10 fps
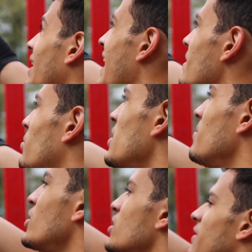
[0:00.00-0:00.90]
at pretty
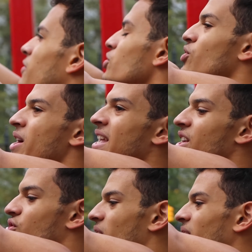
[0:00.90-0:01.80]
much if you're trying to get
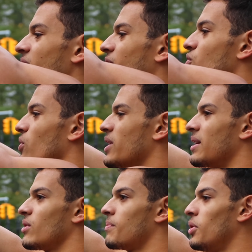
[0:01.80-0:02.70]
shredded, if you're trying
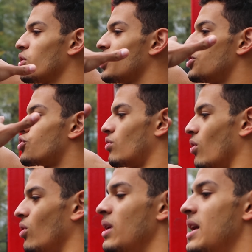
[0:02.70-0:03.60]
to build
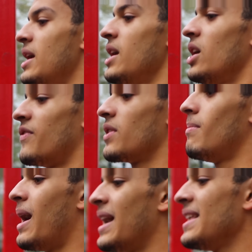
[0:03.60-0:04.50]
control of your
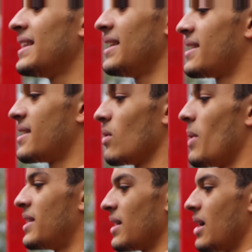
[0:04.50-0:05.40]
body, then this is the
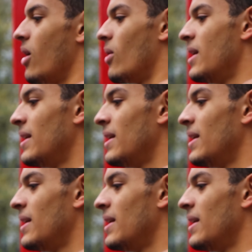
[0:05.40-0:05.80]
way to go.